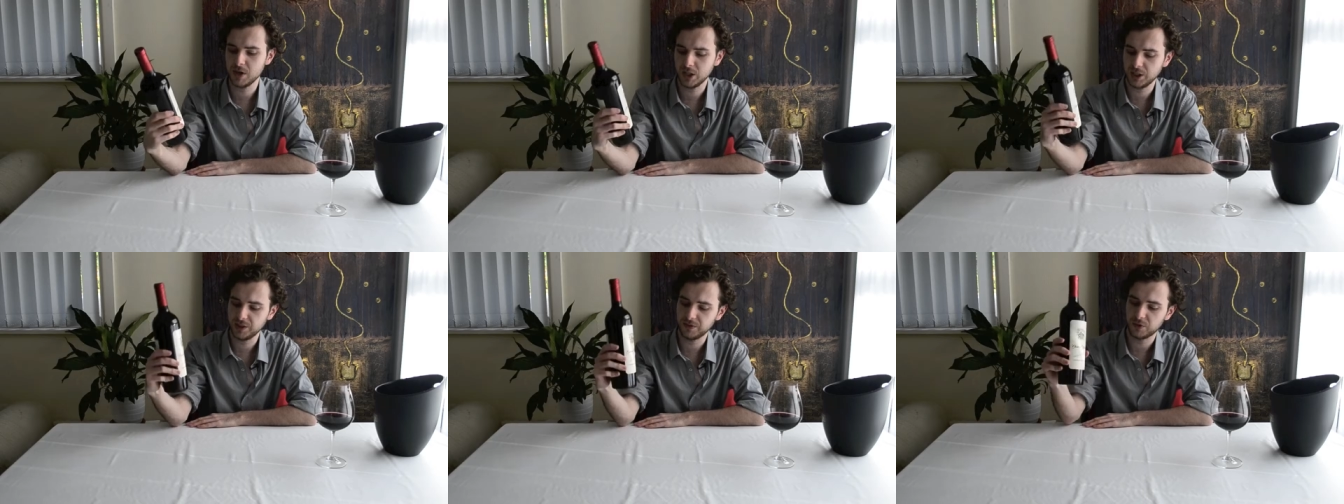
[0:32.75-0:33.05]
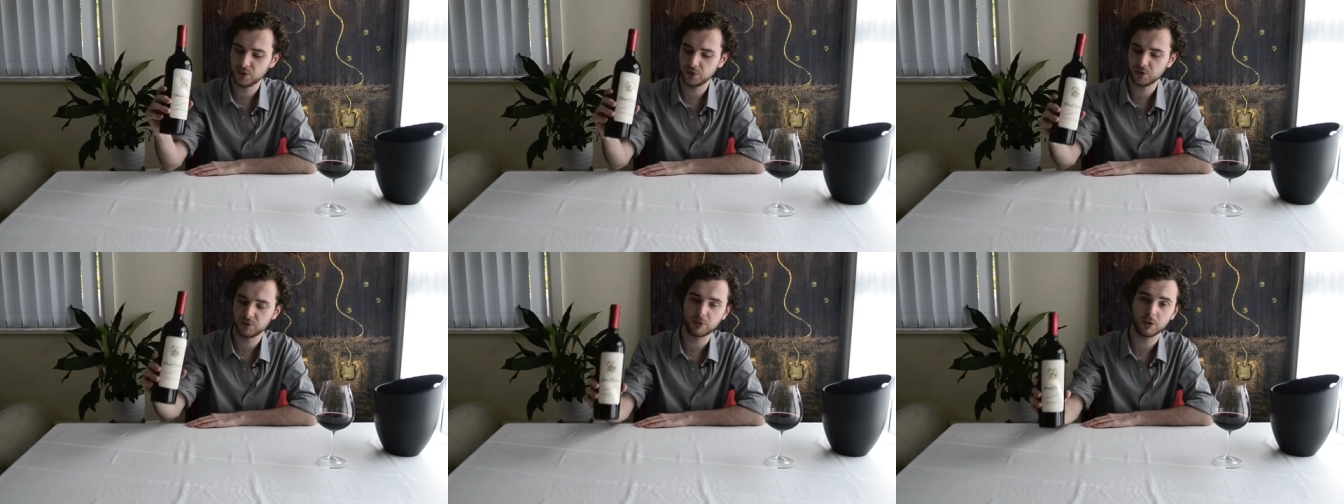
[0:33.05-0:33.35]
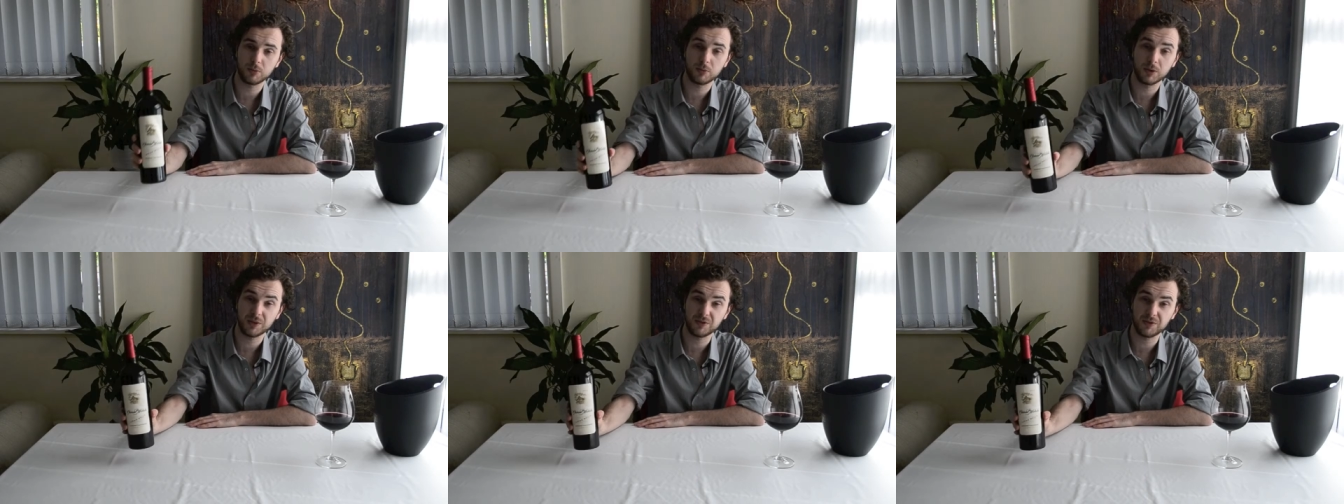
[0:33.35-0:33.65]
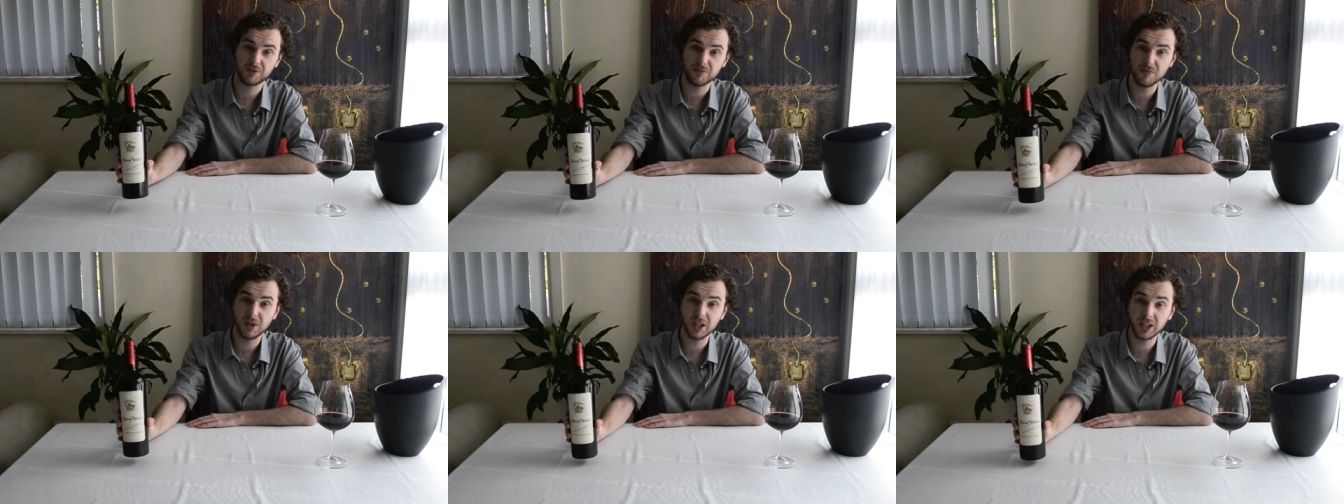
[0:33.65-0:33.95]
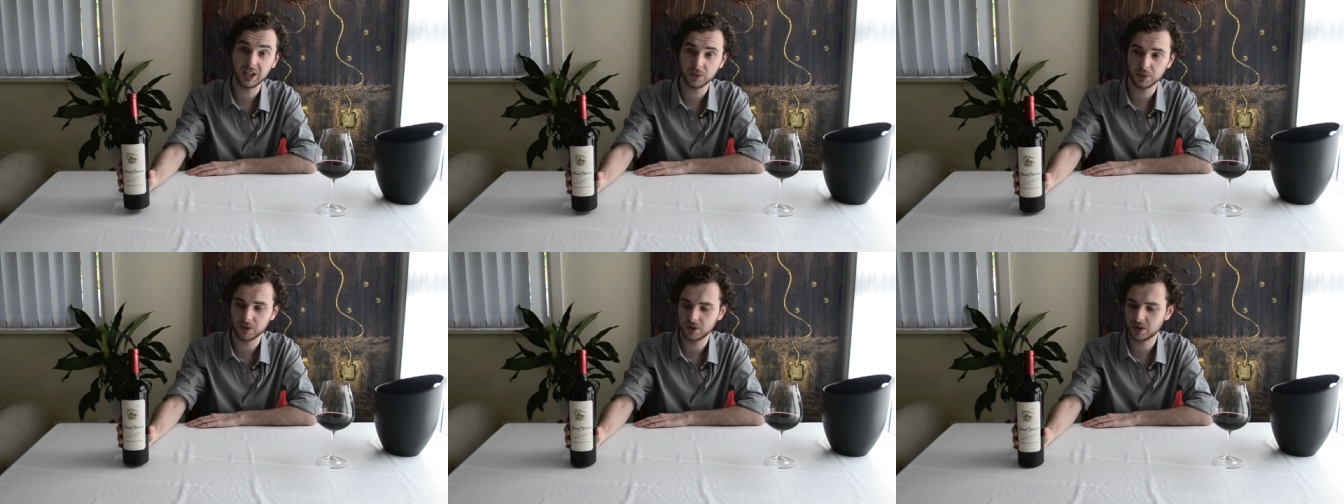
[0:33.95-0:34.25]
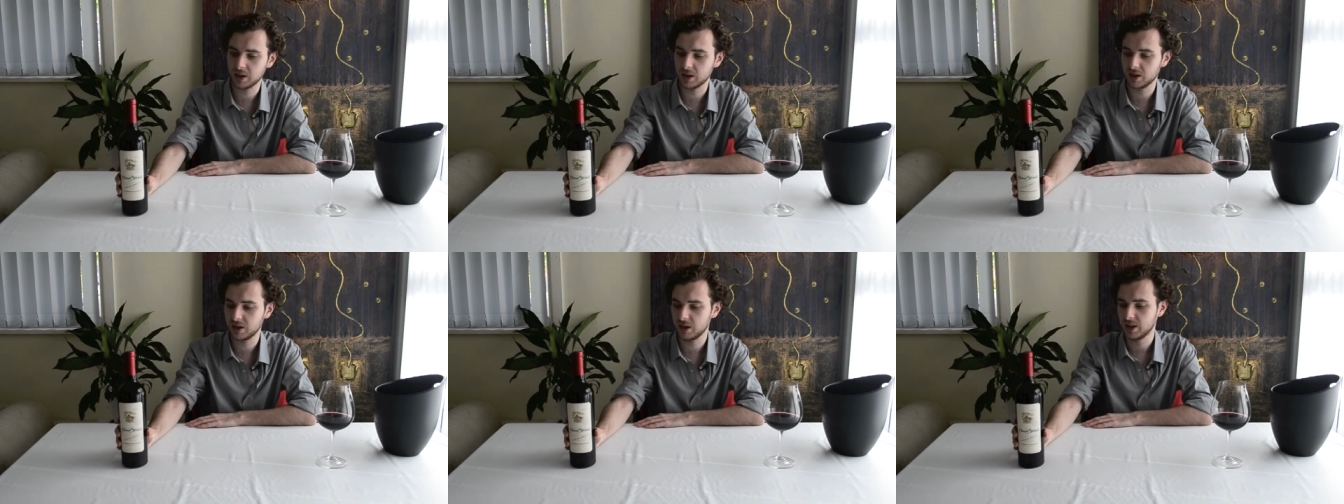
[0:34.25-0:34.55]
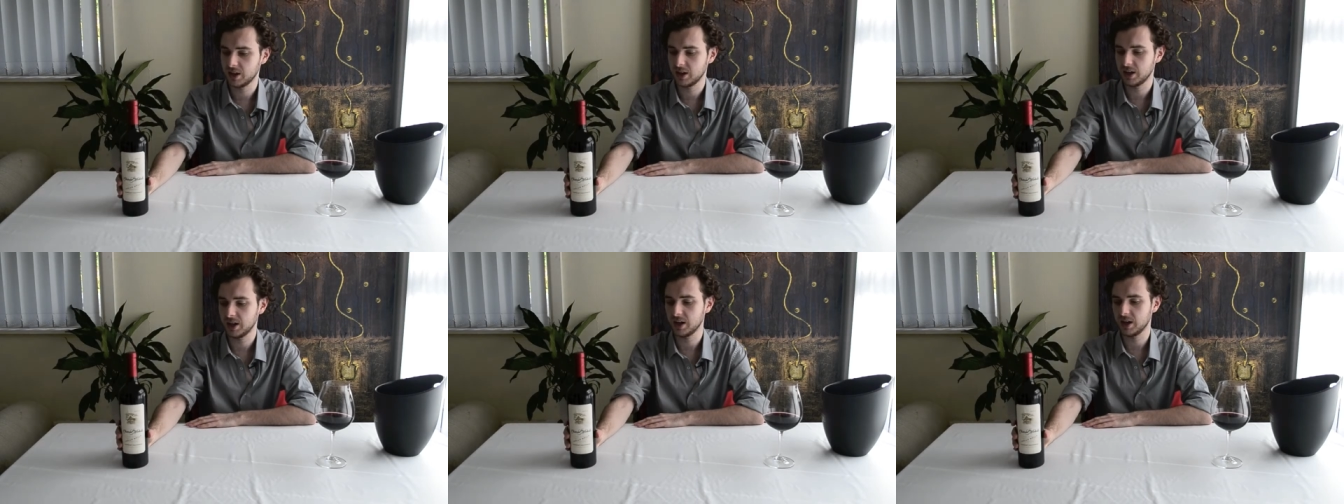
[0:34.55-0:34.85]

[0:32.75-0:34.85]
and many of you are probably familiar with their